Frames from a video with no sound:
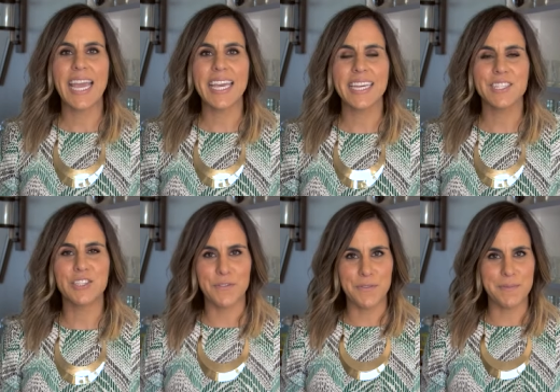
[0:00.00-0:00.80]
Hey,
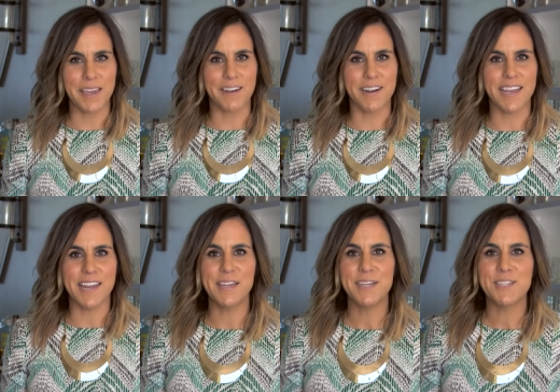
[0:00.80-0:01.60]
it's Jen from
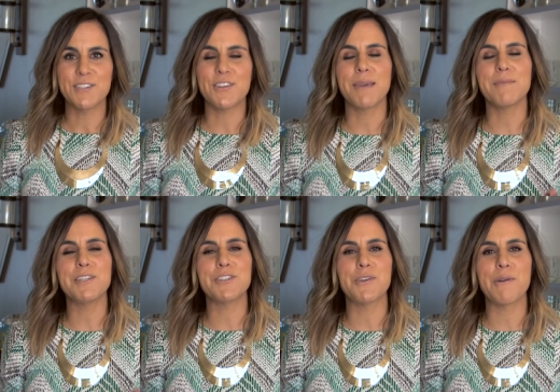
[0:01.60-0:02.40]
Likehearted. So today I'm
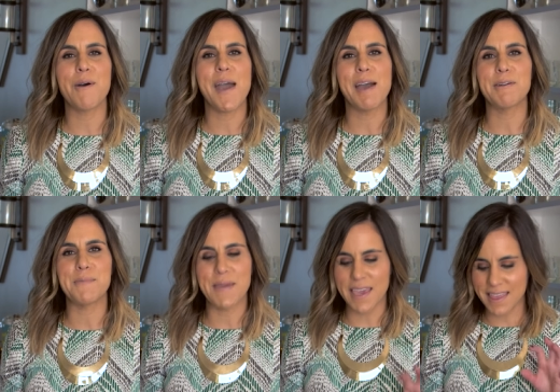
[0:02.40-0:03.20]
gonna to show you all how
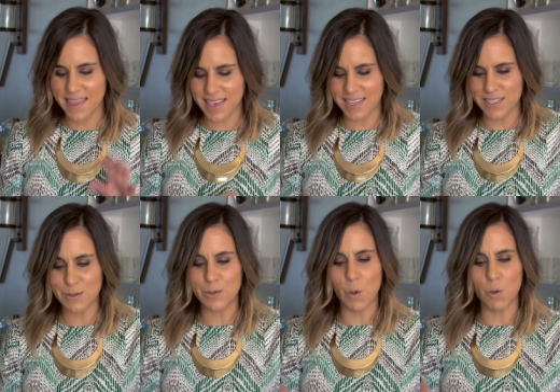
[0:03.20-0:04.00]
to make this
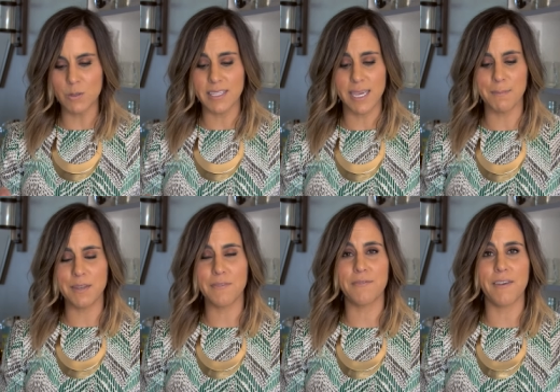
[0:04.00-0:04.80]
gold
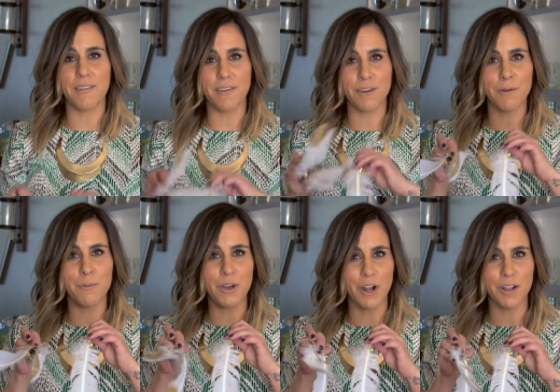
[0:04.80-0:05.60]
dipped feather
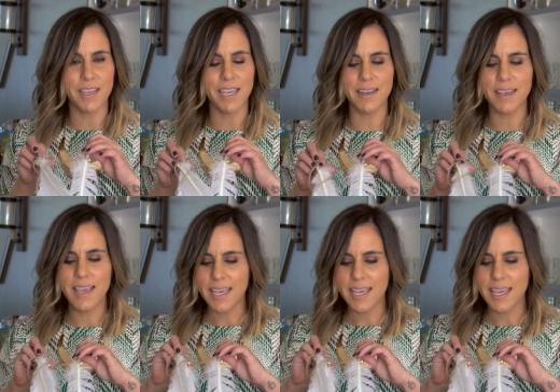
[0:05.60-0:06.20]
garland.